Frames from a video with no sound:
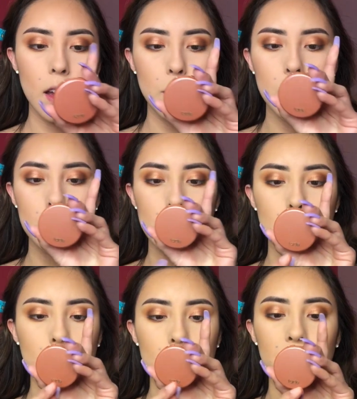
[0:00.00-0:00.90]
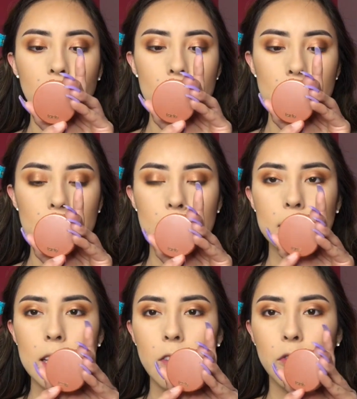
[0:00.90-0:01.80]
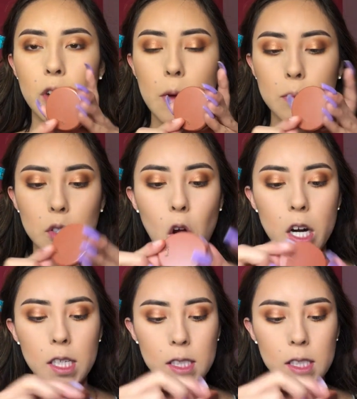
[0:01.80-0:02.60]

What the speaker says: I'm gonna be using Feisty from Tarte.